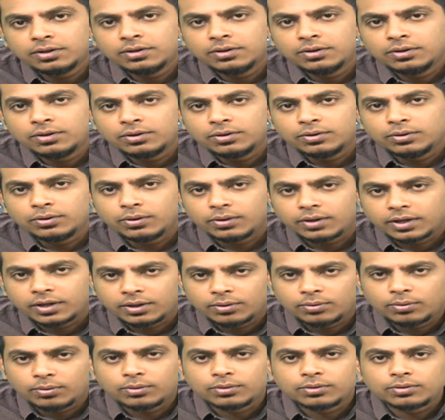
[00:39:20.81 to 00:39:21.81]
you can go
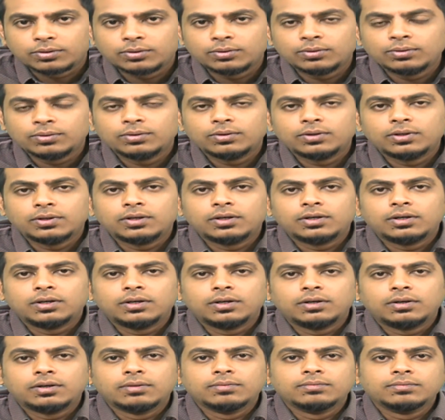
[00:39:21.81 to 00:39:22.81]
through
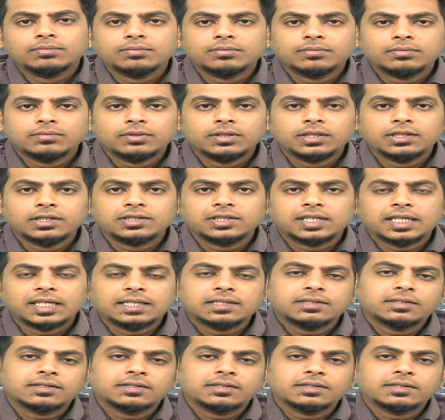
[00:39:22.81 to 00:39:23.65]
these things.